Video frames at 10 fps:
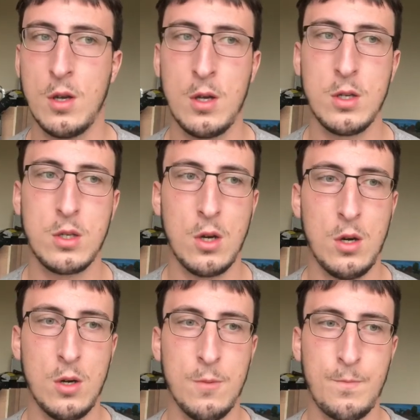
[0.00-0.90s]

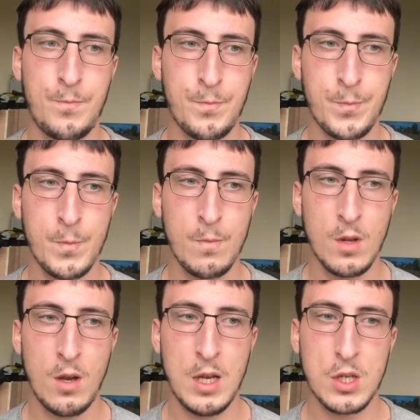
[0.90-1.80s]
So
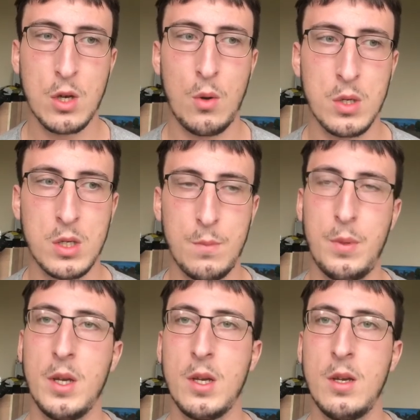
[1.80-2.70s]
it's going to be